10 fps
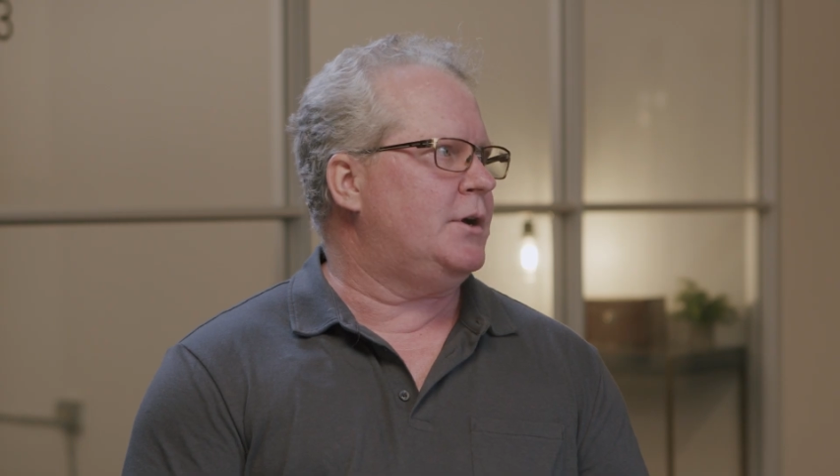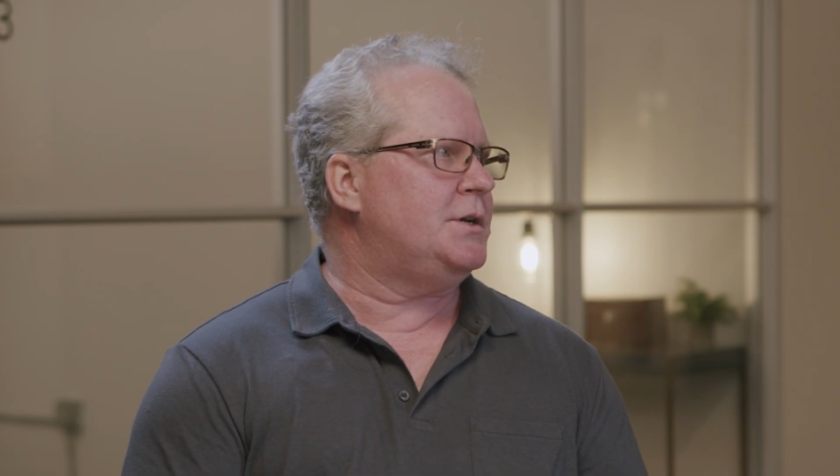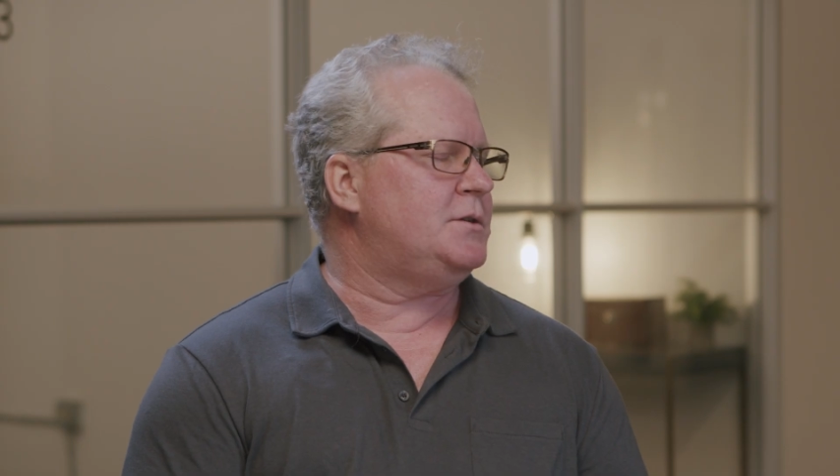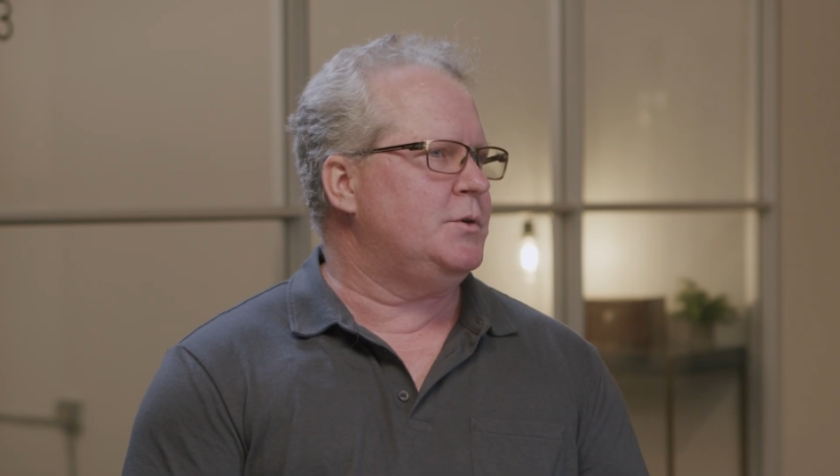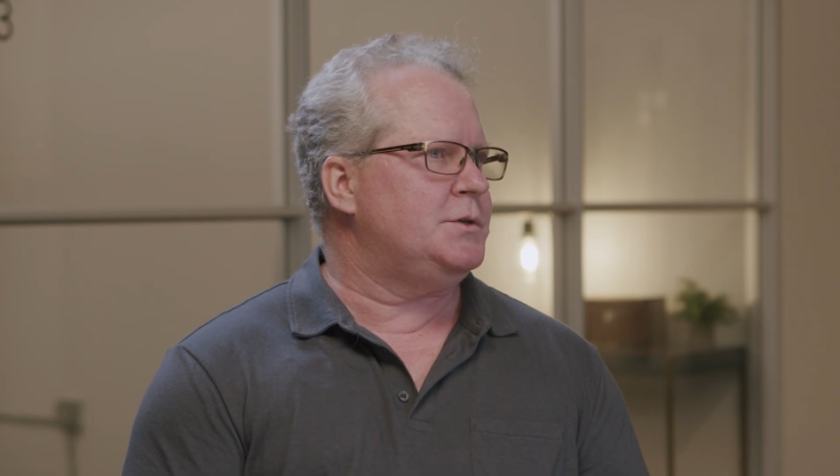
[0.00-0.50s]

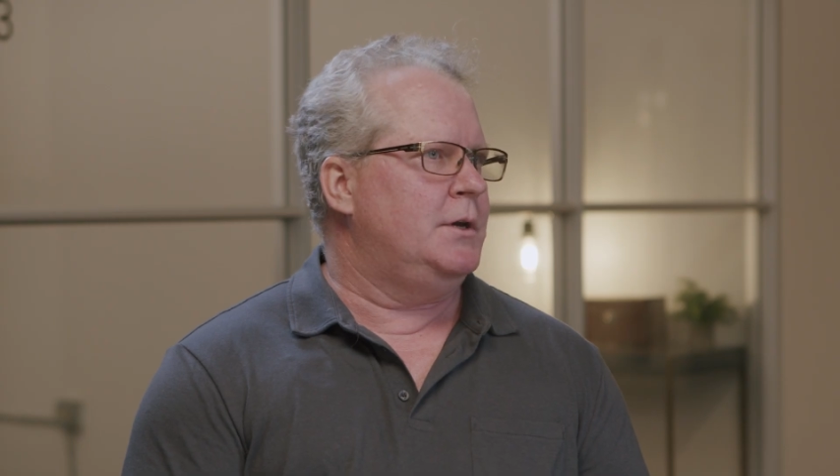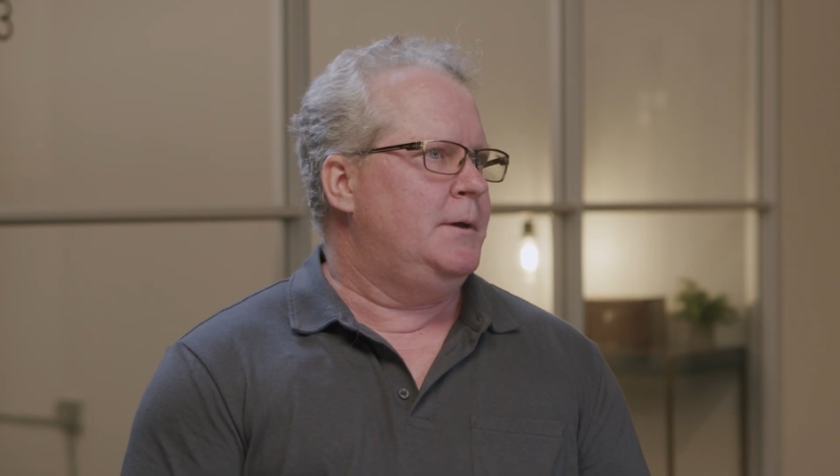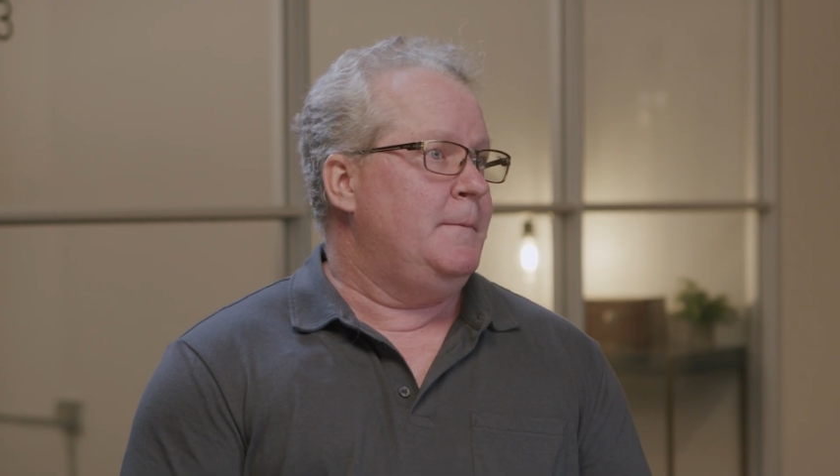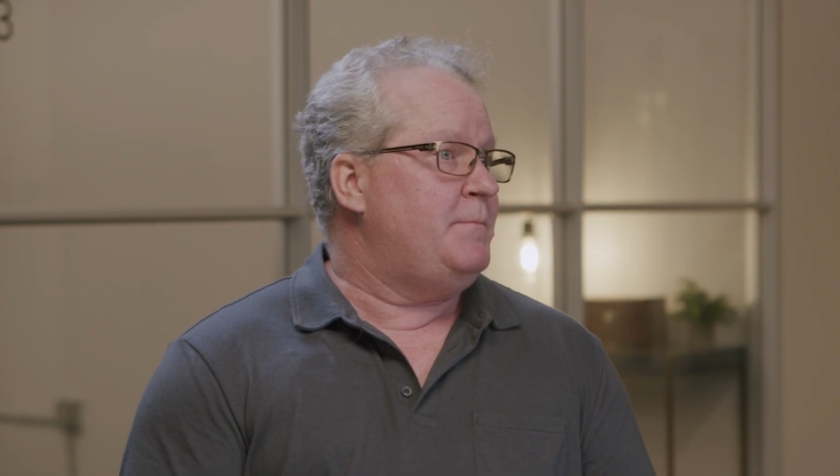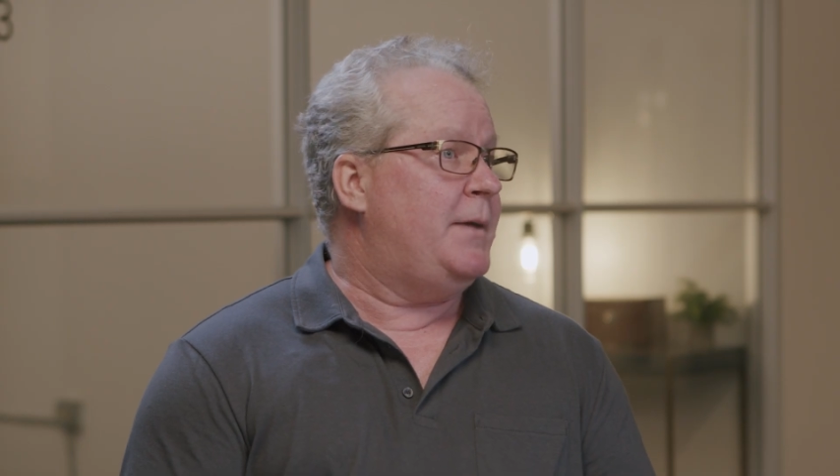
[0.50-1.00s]
customers.
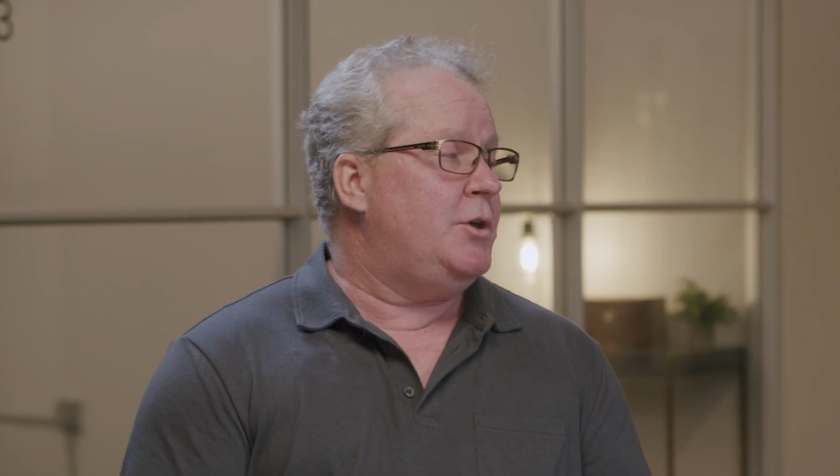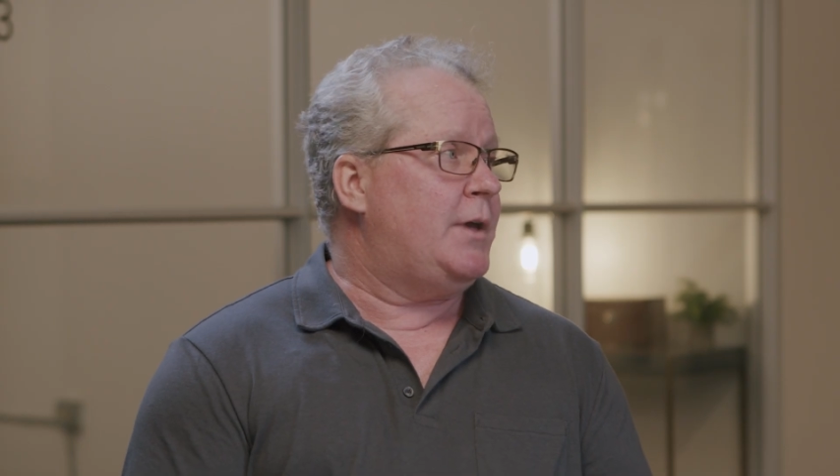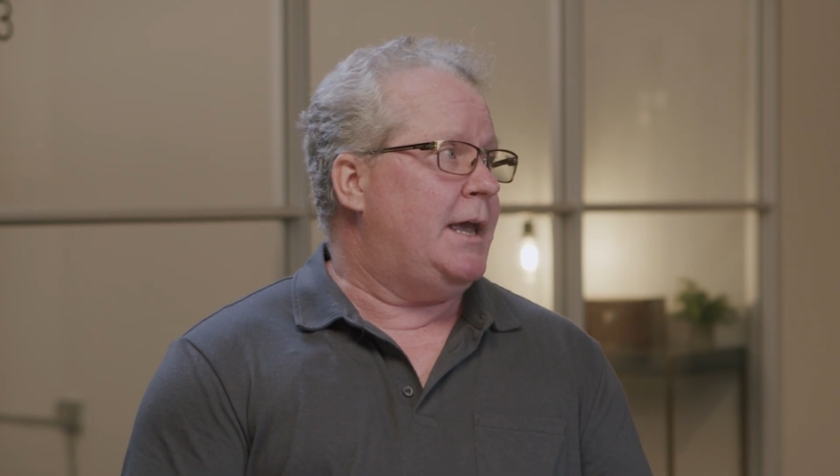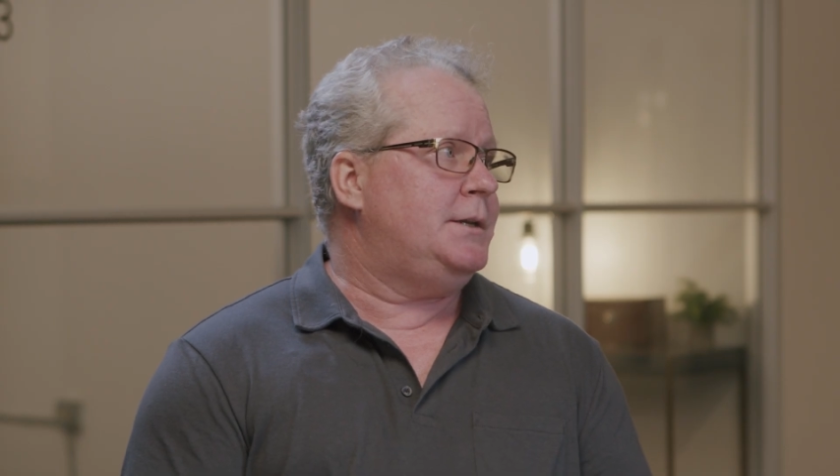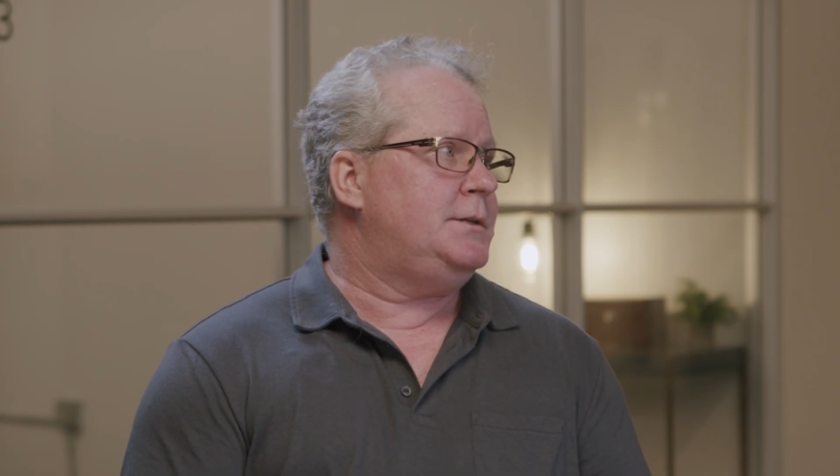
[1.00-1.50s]
Maybe you
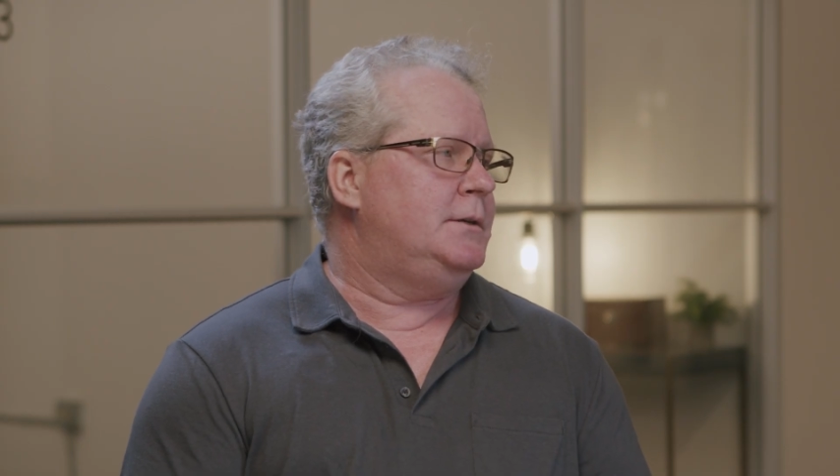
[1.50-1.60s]
can't,